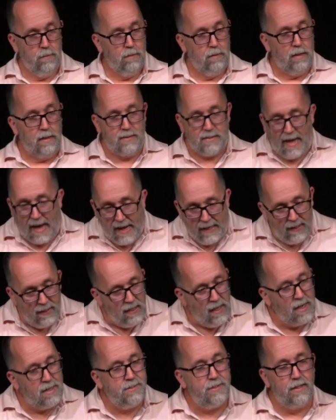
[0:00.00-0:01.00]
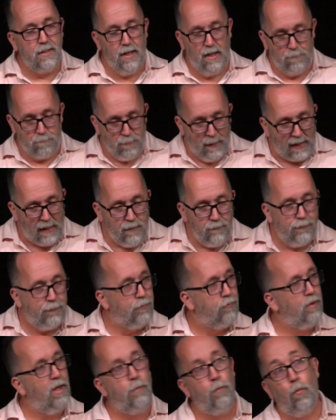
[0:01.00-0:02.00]
it's agonizing and
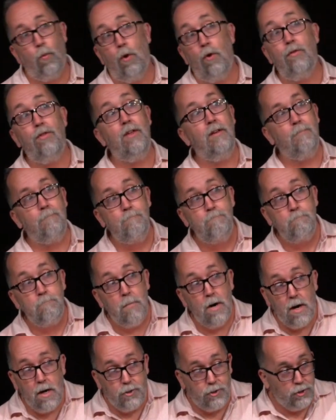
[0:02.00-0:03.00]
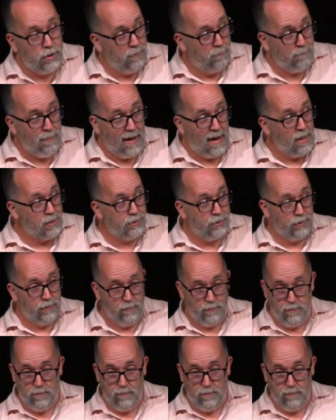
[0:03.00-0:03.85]
painful and worthy of much compassion.